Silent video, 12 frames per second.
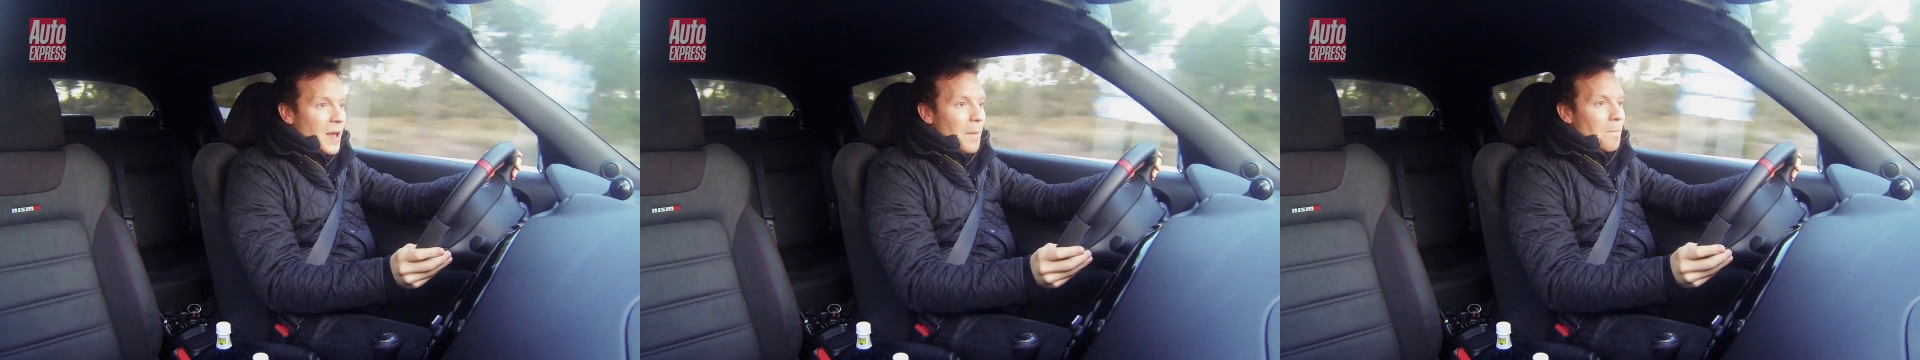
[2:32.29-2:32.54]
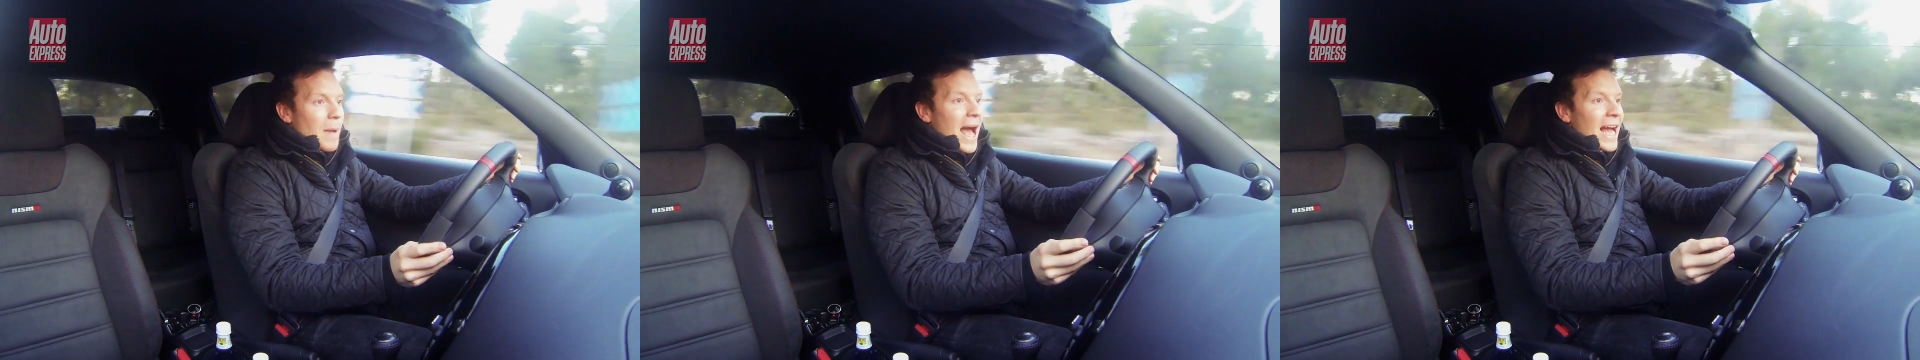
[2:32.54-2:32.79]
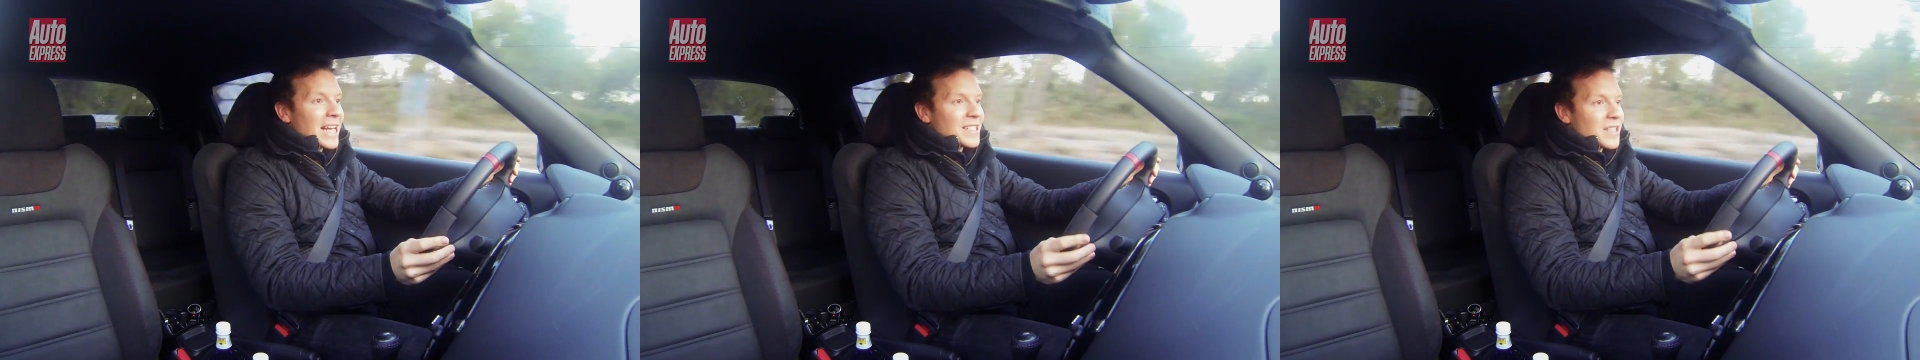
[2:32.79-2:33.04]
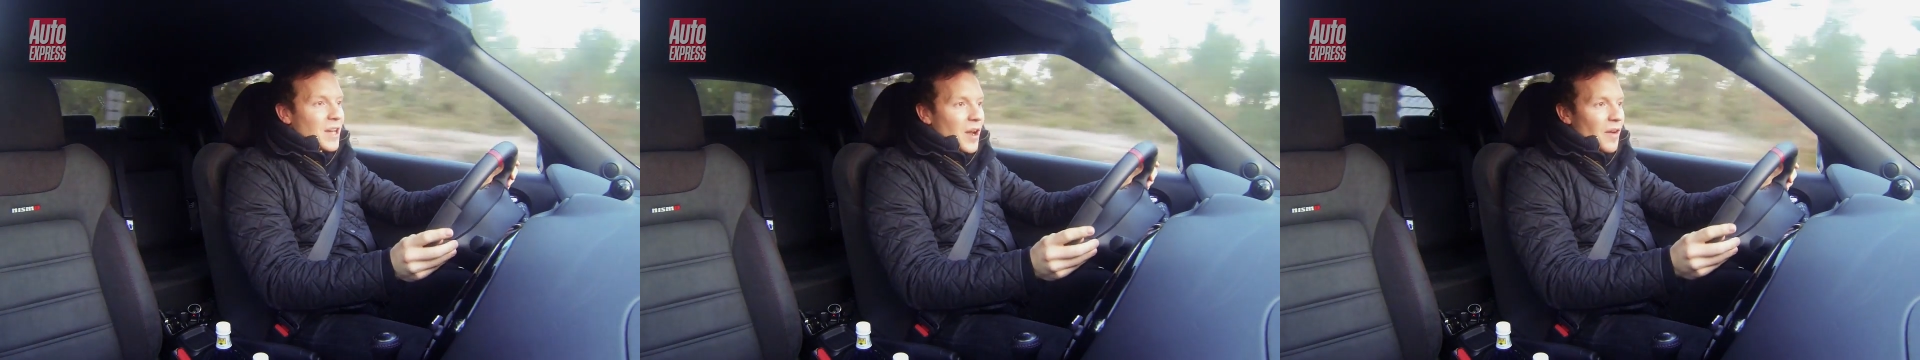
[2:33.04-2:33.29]
bags
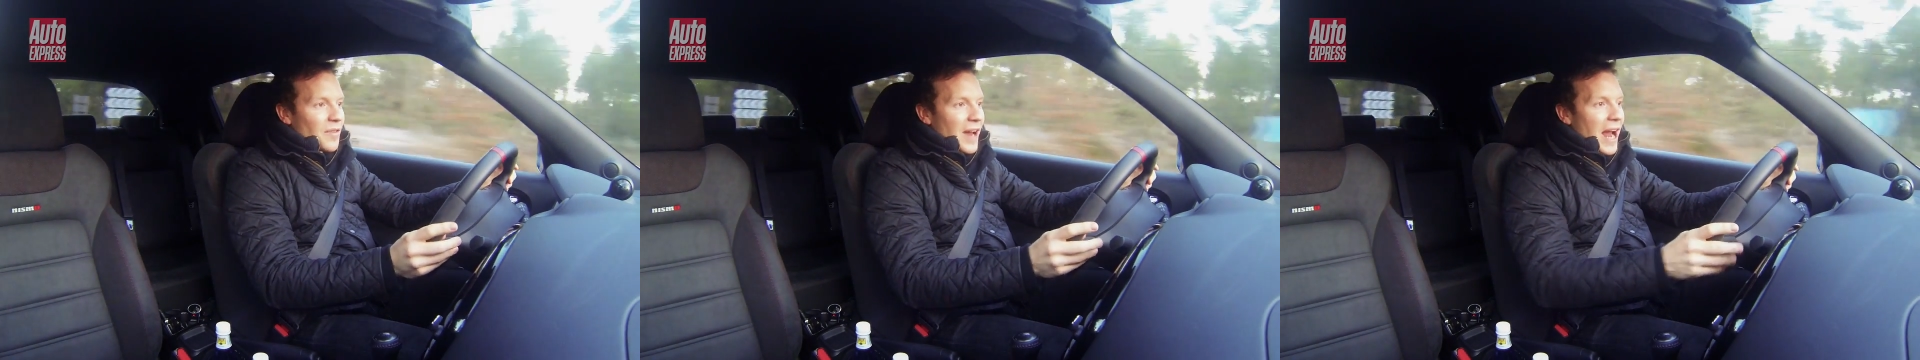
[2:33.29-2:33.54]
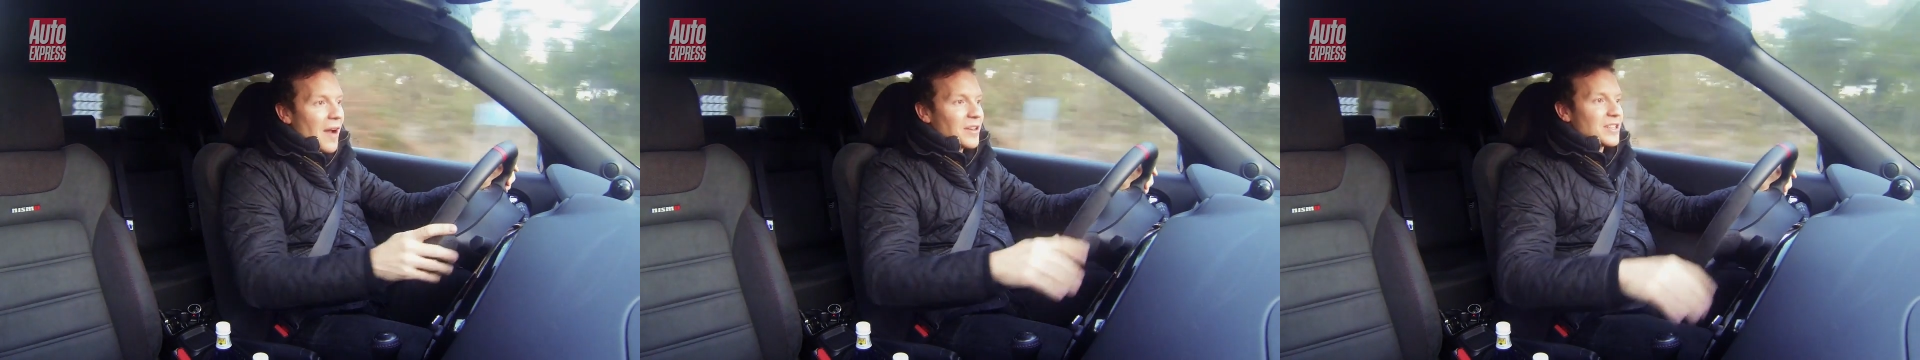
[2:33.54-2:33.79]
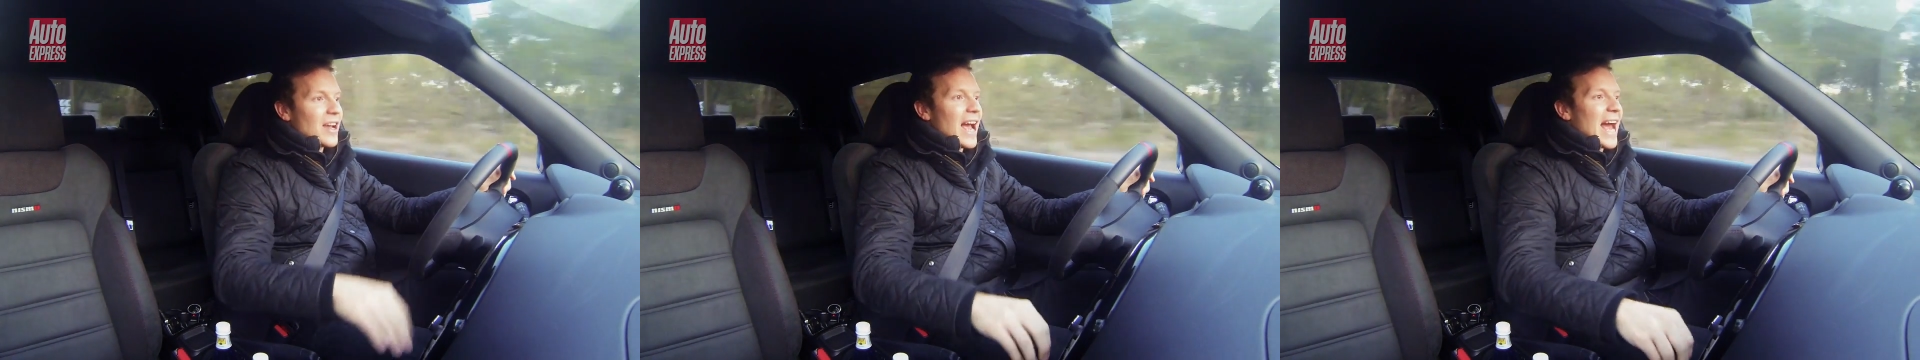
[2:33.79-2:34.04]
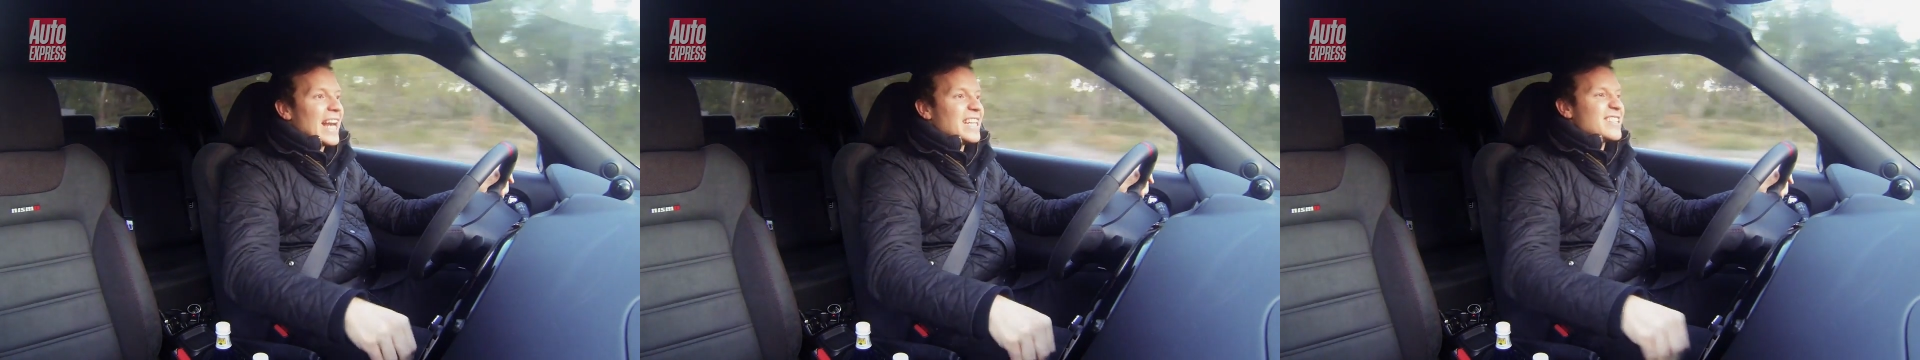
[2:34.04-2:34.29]
of character, and
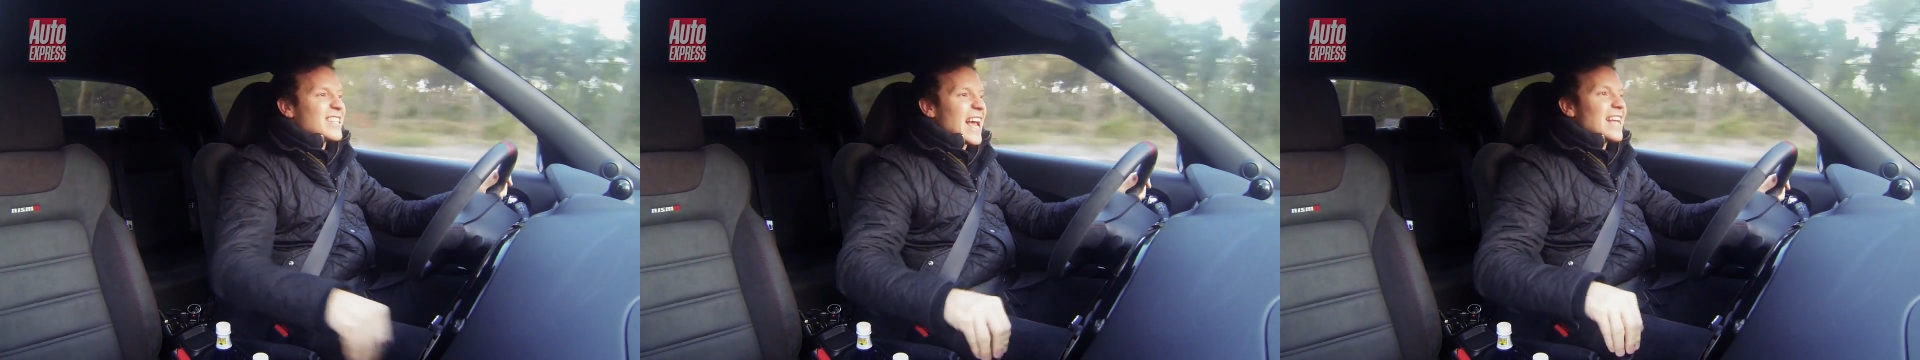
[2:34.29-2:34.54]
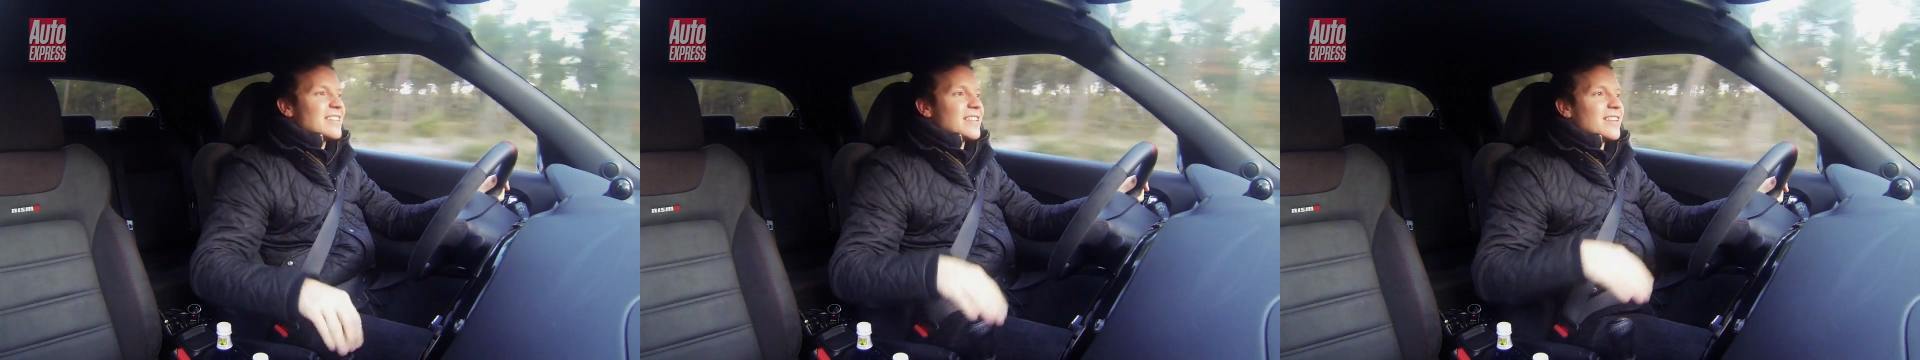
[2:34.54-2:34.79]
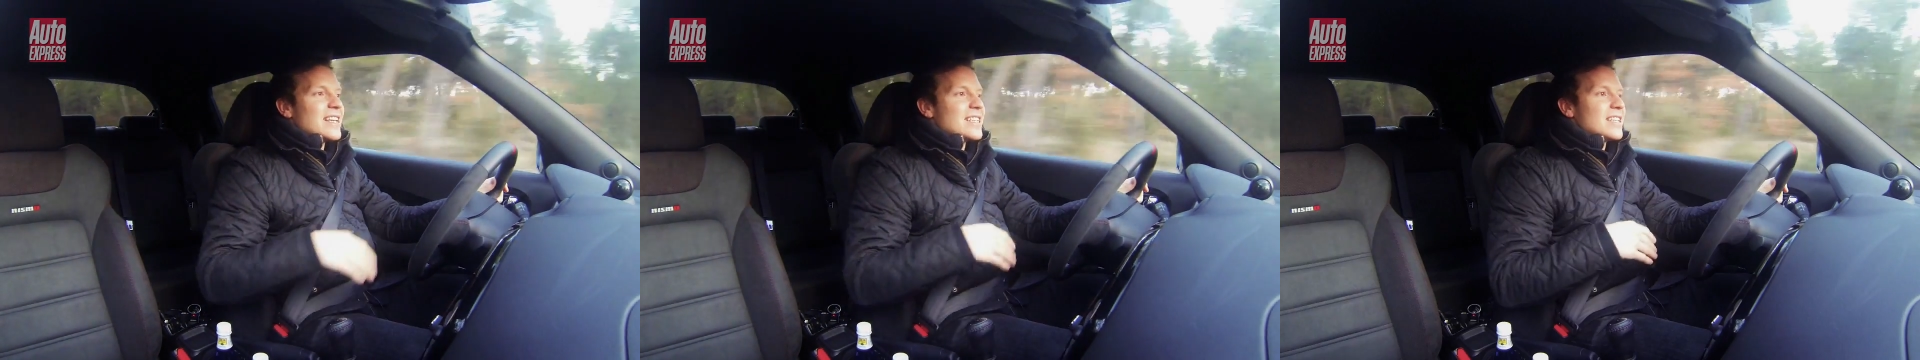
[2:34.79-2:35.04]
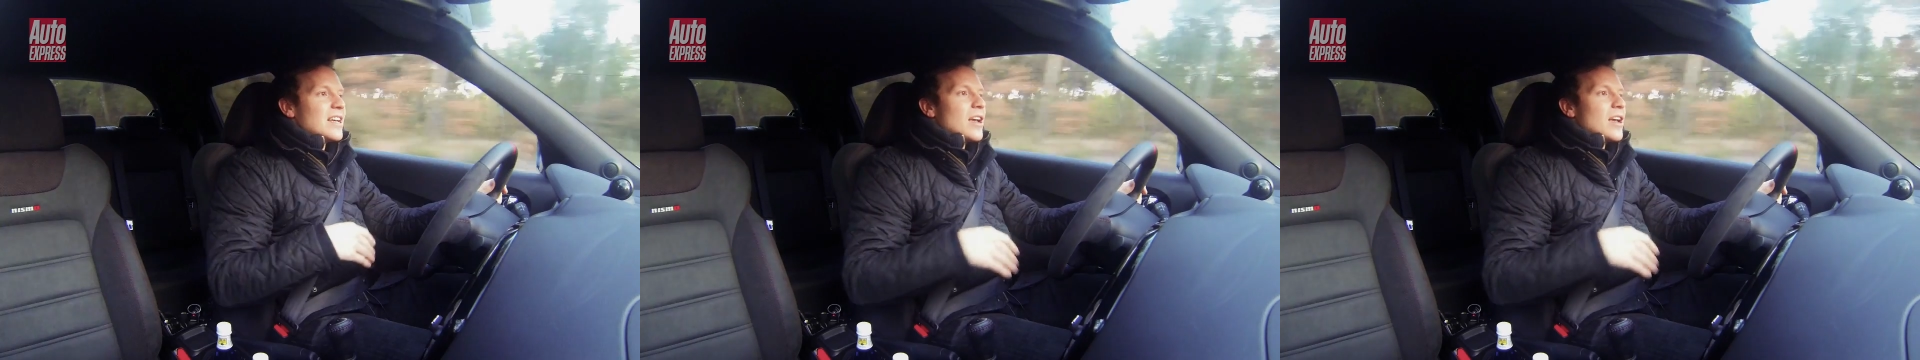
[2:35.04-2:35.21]
it just adds to this